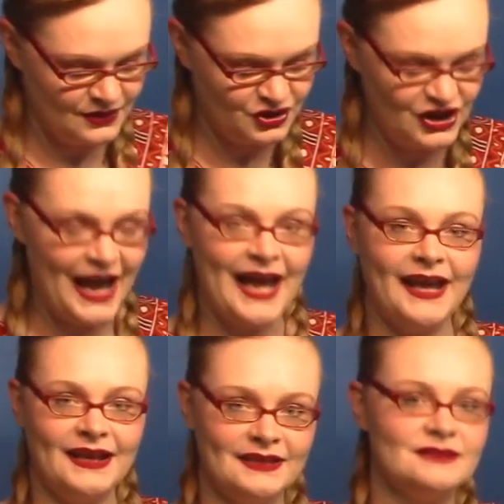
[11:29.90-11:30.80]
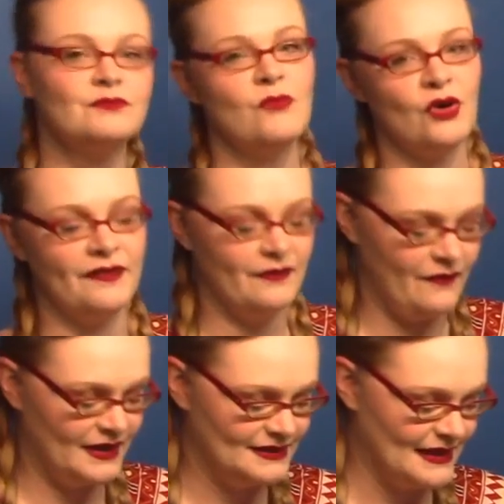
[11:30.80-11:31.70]
Shea is more on the
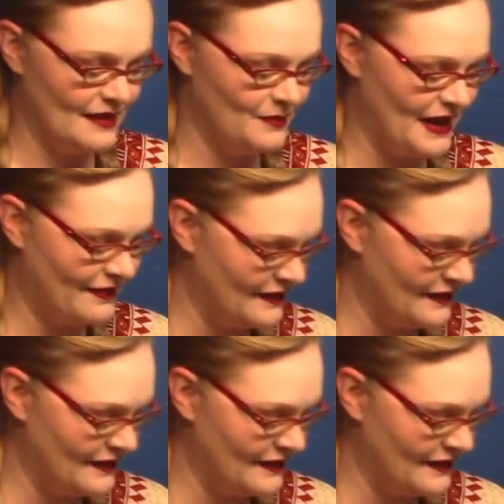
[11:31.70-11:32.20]
funny side, but I